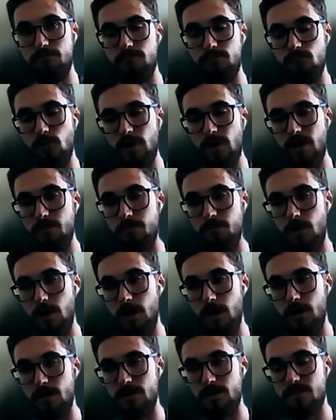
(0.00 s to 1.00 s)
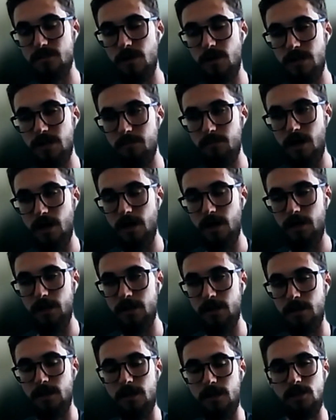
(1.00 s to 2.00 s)
when I'm uh, submitting
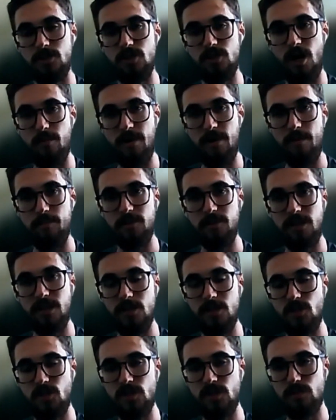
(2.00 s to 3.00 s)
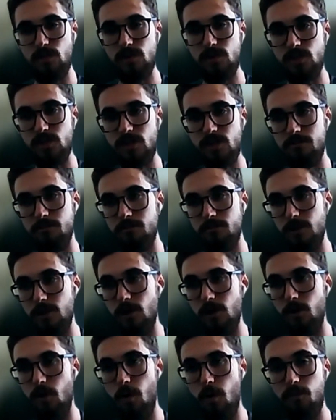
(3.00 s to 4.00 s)
my job applications, which can, you
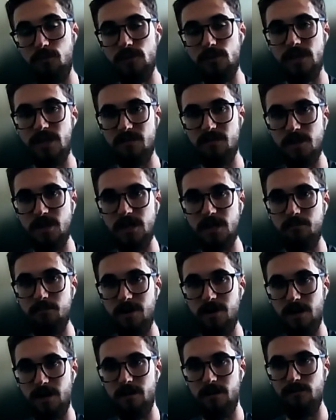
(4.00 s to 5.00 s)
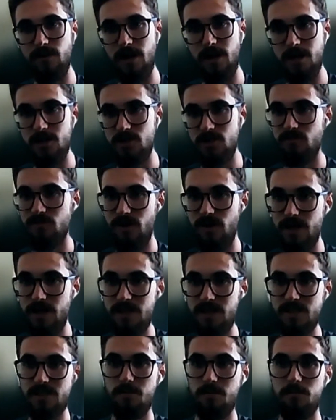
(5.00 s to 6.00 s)
know, hopefully give me a competitive edge in
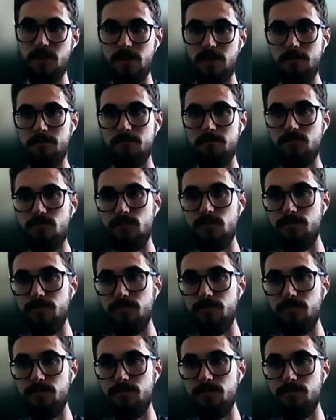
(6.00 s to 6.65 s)
finding something.